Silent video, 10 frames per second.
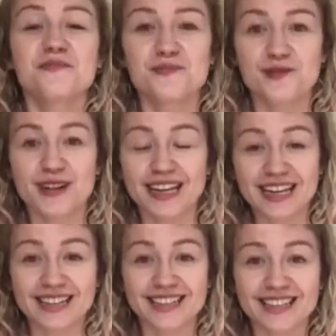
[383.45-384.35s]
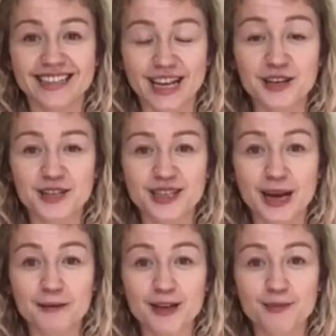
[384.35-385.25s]
Brilliant. Can you do that
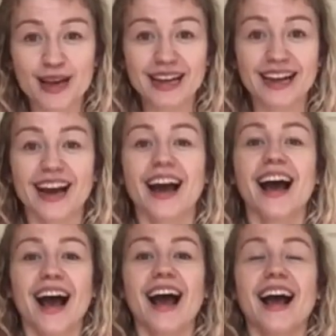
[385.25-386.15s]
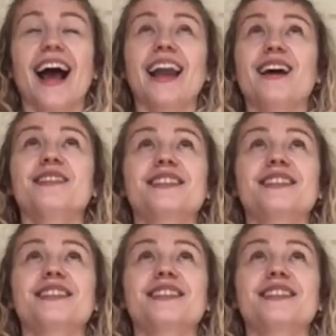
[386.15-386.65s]
with me? Hello,